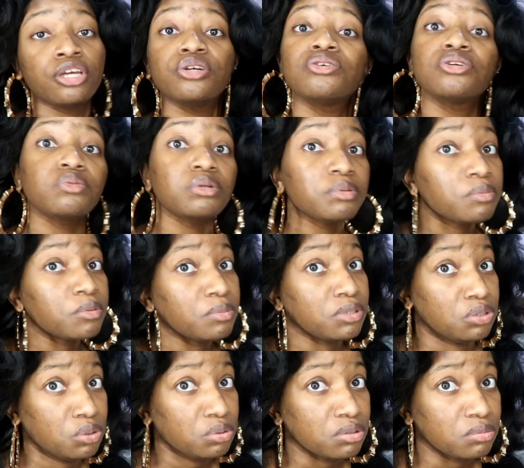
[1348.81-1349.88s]
you don't know what people be
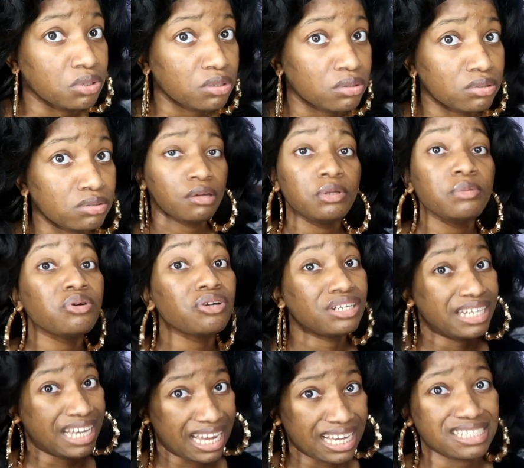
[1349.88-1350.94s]
doing bro people are
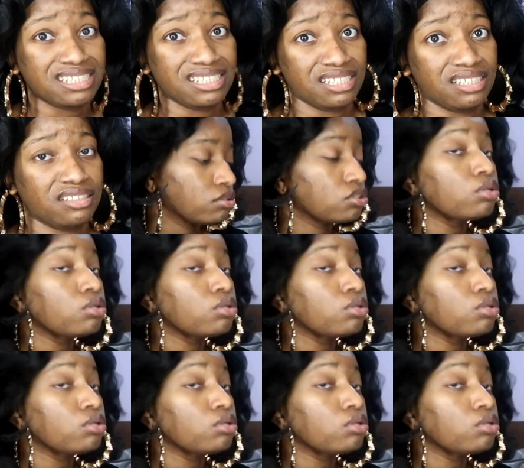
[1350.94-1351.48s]
nasty